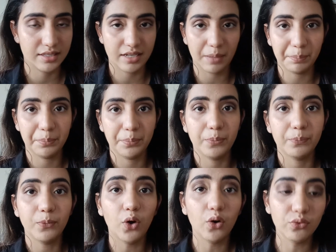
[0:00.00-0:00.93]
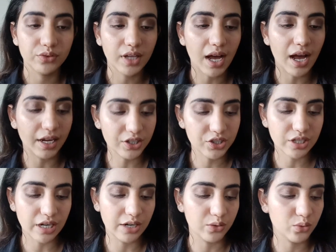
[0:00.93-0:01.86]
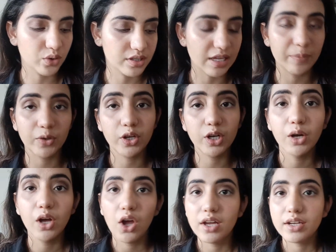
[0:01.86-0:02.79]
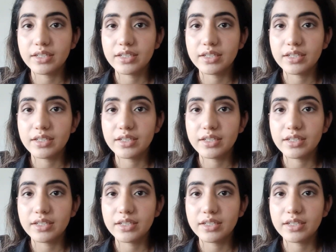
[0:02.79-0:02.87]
step of the eyeshadow is I'm gonna